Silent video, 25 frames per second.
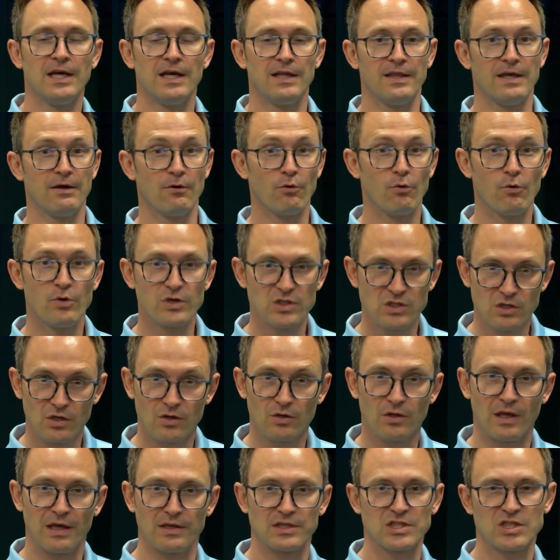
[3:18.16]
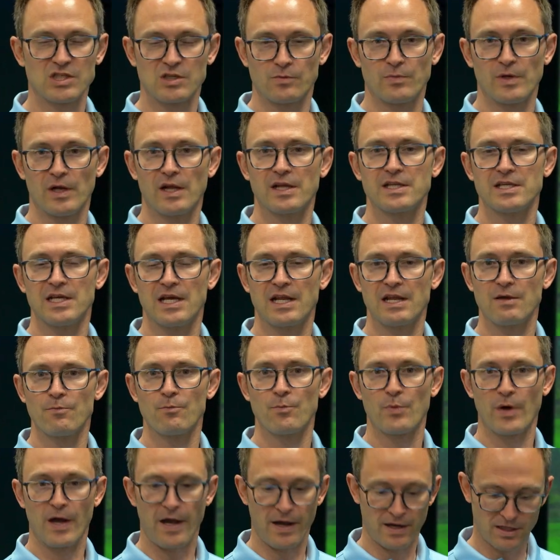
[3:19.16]
They're always got that stability at
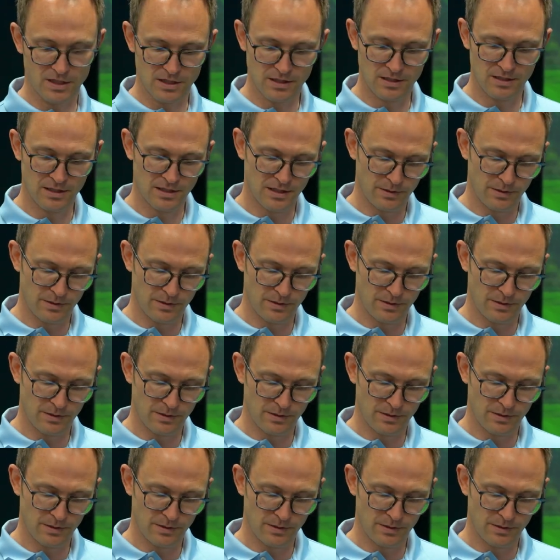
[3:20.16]
impact,